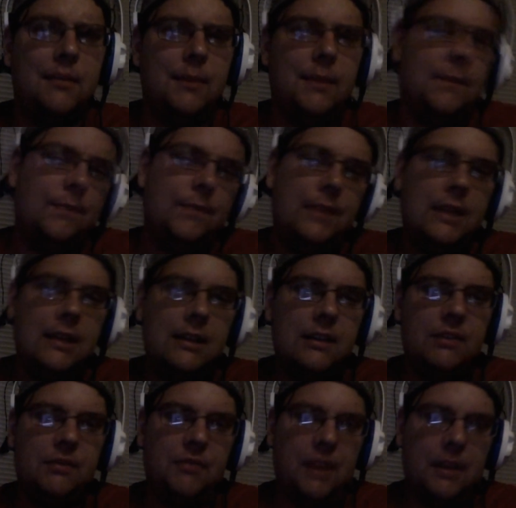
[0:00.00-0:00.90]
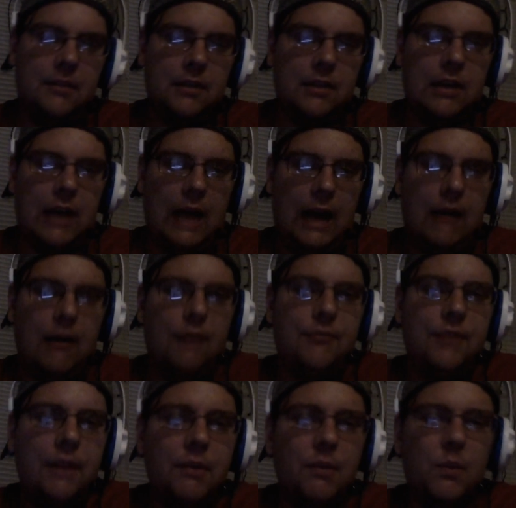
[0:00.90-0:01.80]
I mean, let's face it,
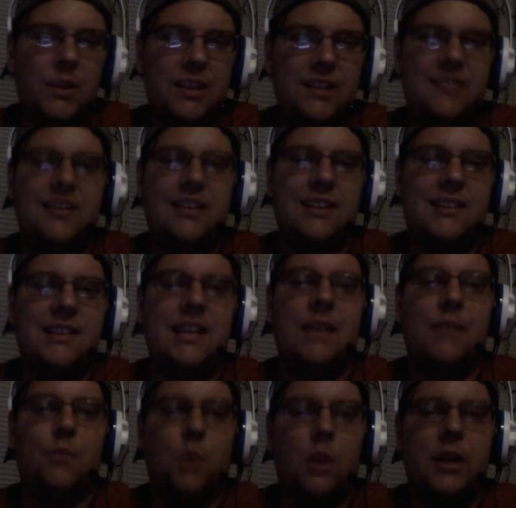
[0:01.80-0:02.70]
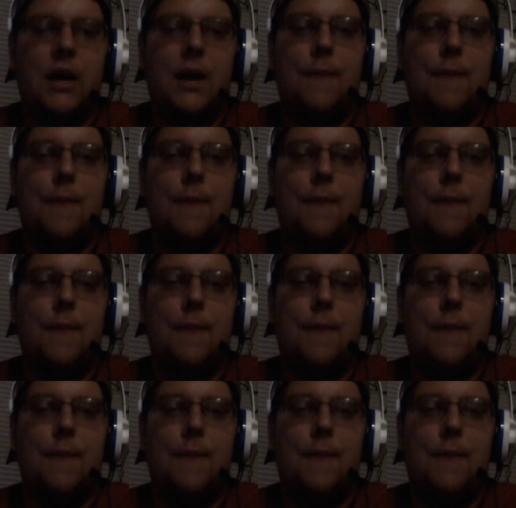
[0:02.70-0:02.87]
I've never really seen a team run